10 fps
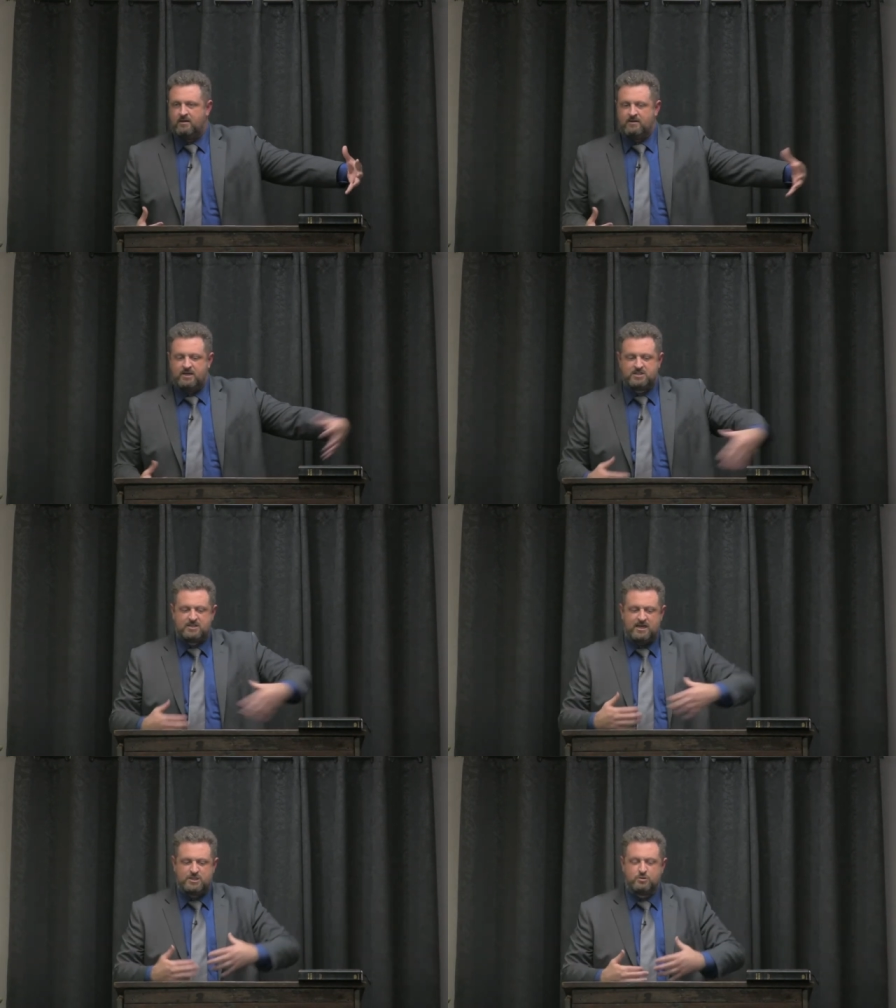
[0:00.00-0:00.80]
He's
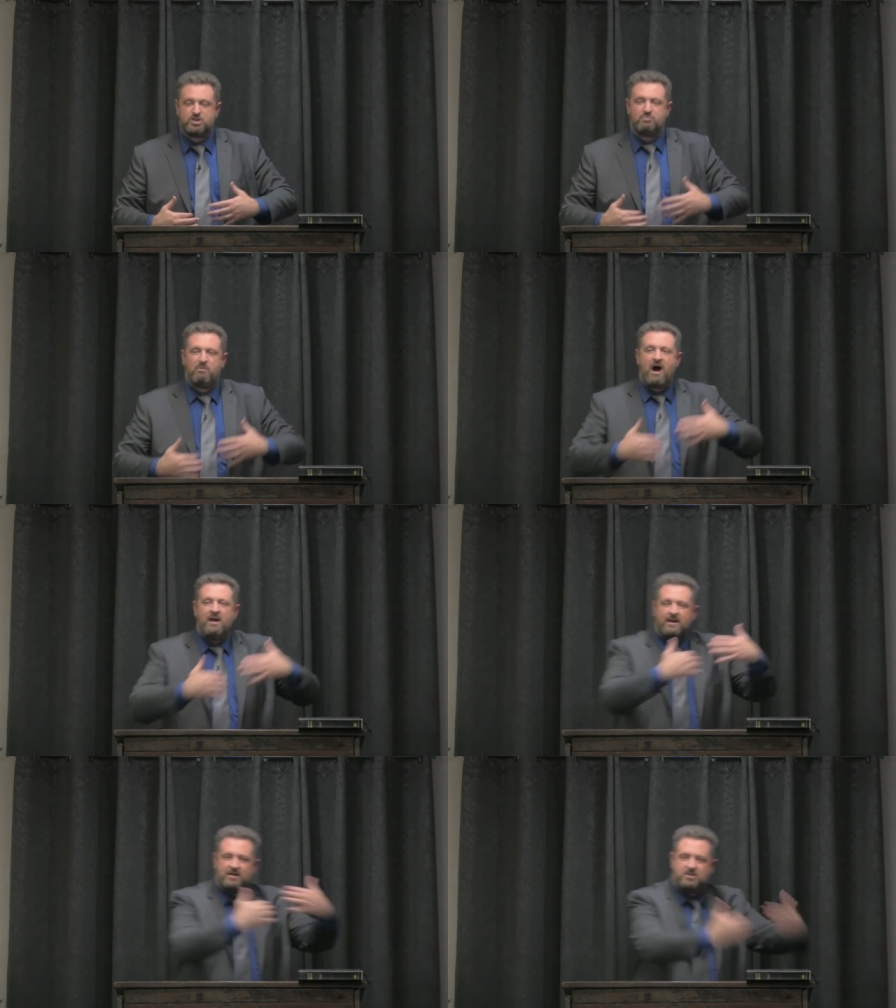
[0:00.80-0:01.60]
he's
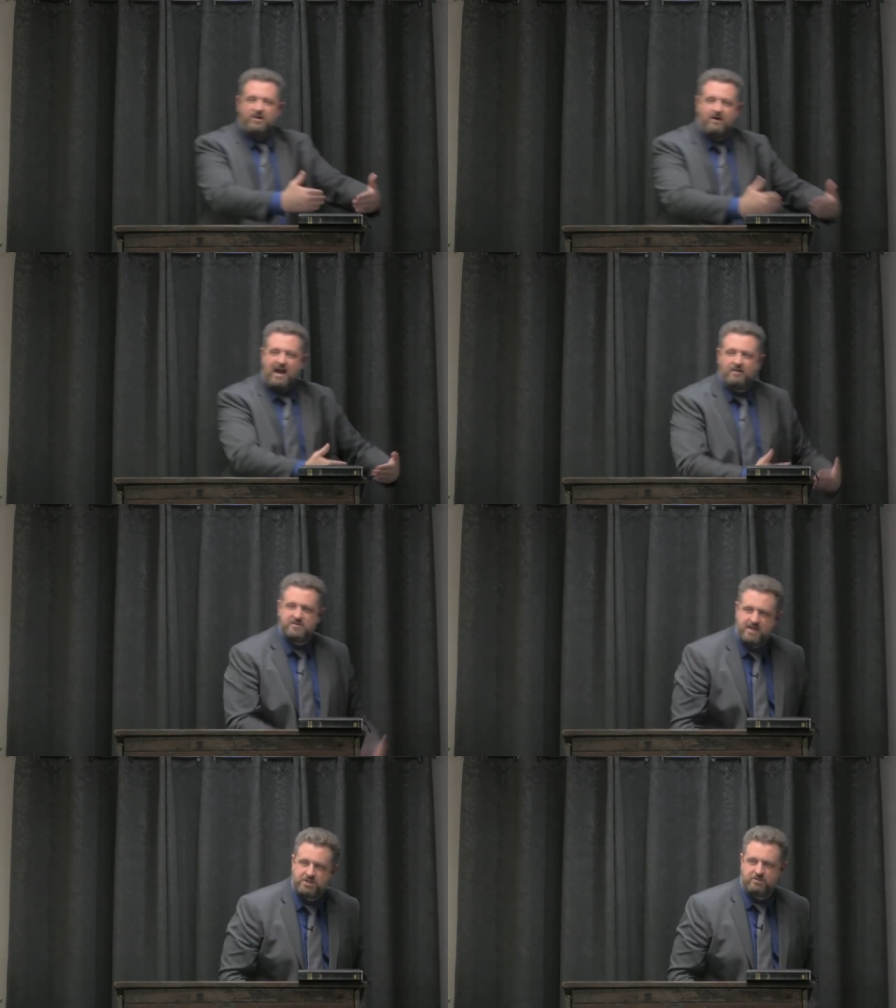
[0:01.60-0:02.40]
responding to their
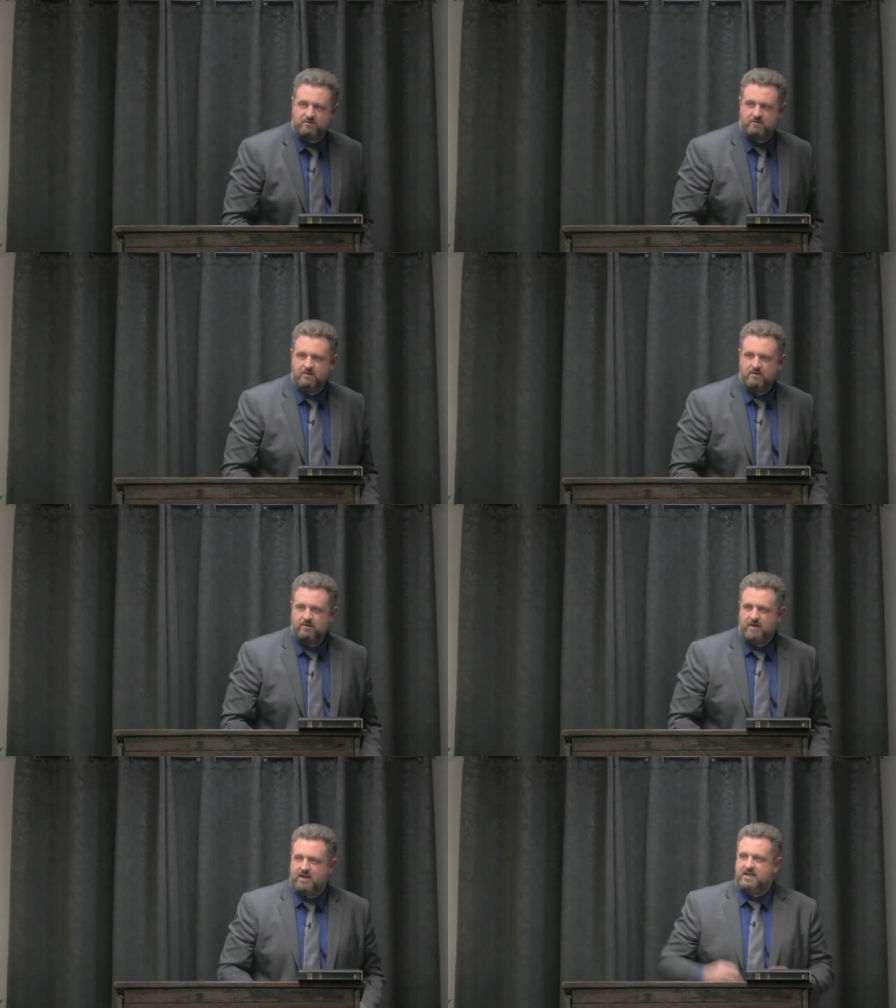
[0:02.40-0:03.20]
accusation
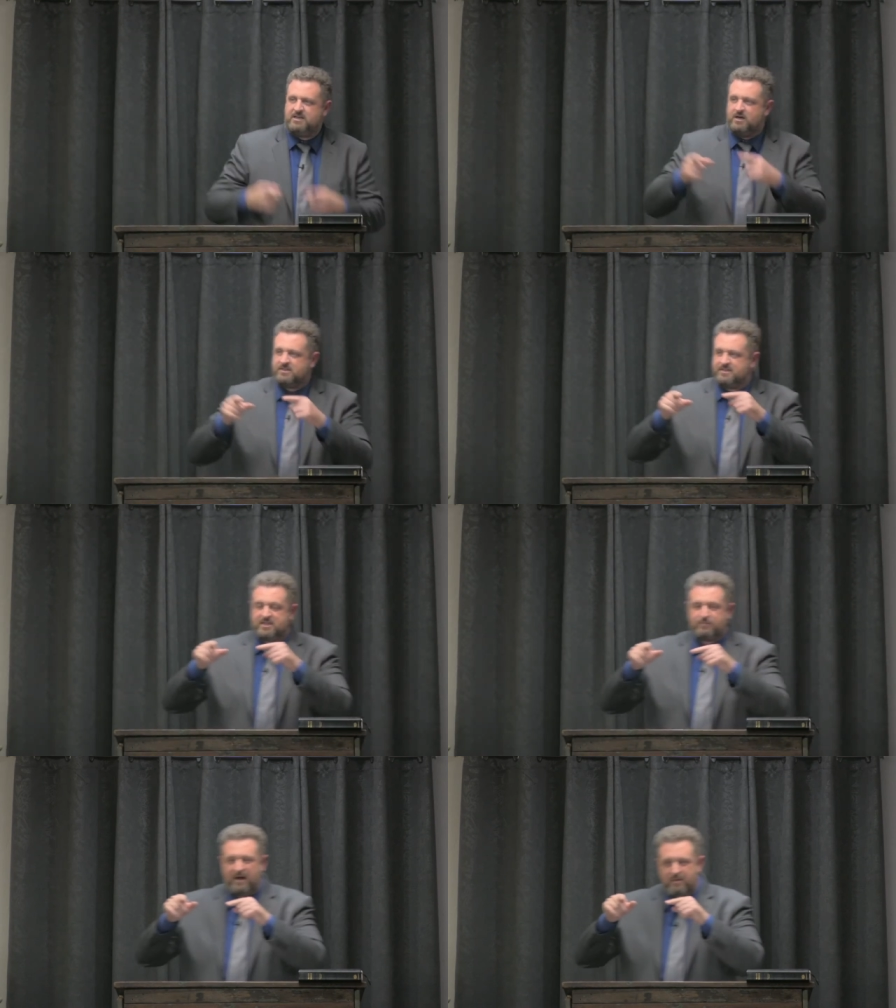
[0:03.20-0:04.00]
that he does
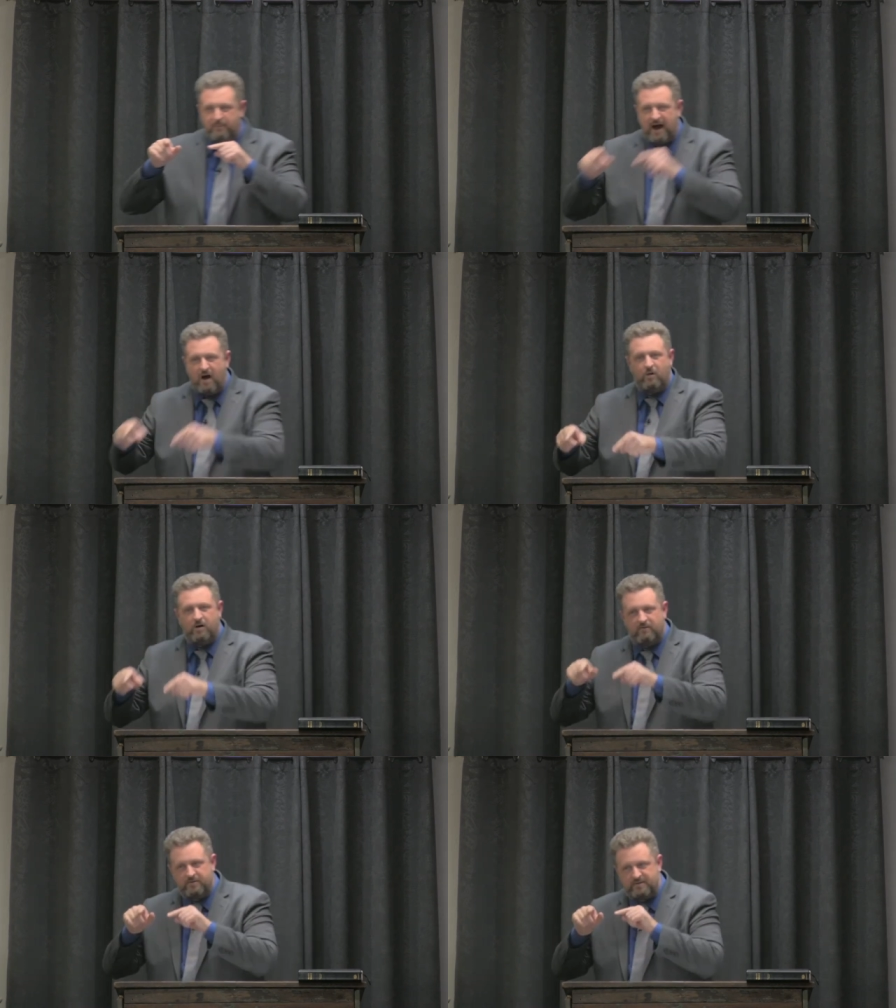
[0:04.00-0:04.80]
this by the power
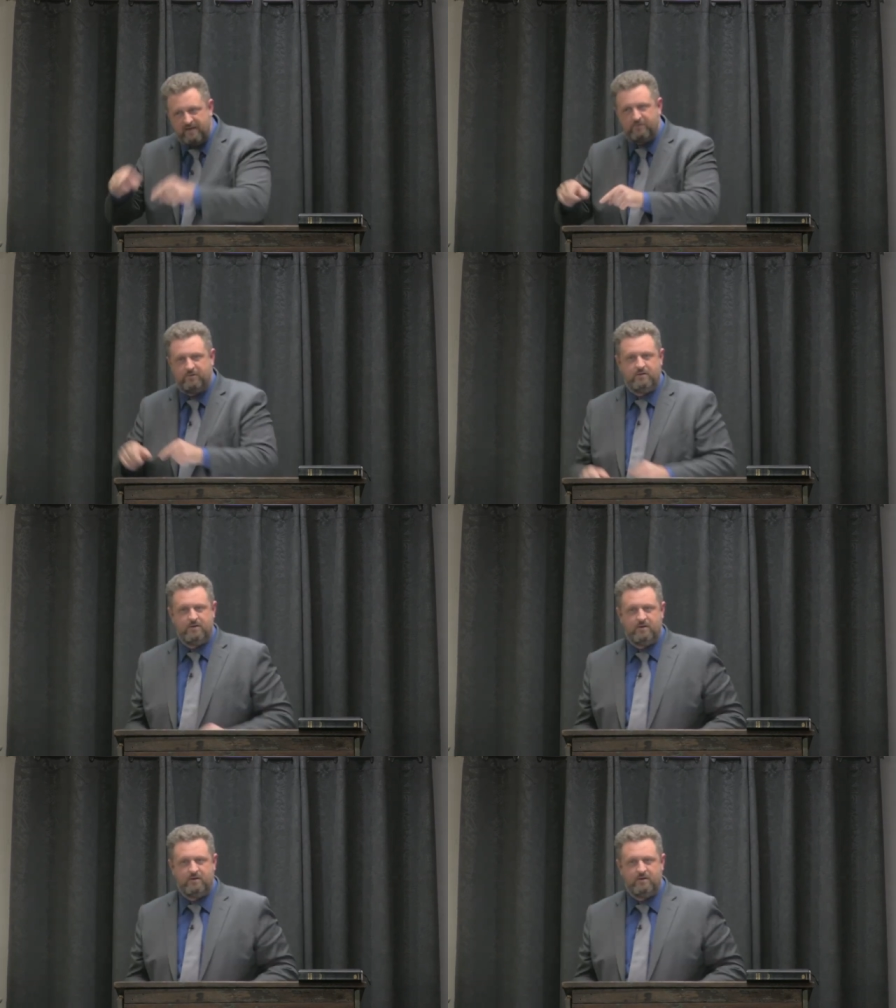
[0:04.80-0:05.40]
of the devil.